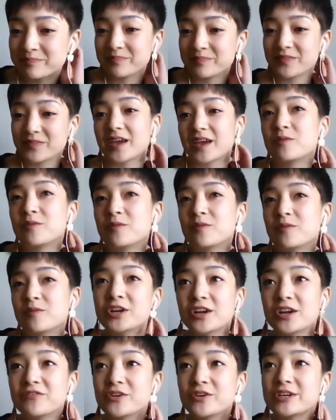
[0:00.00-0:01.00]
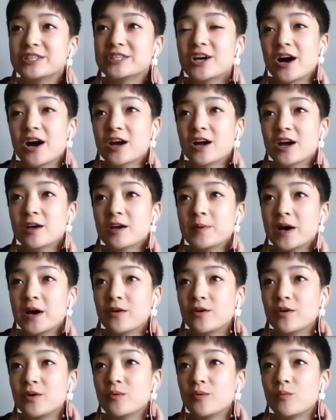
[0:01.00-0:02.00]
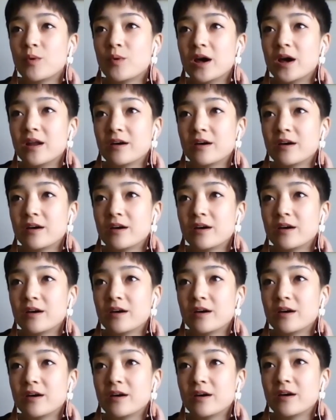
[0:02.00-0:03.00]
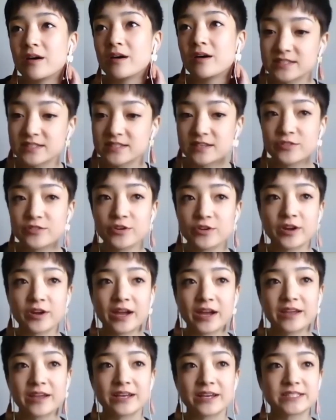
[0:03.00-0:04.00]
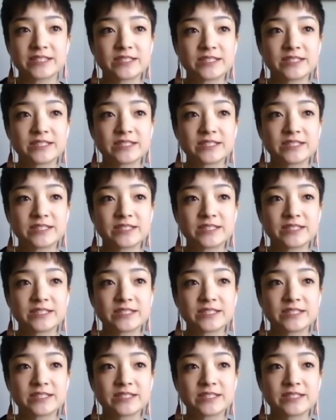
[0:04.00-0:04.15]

wonder if you could talk about what other texts, either I guess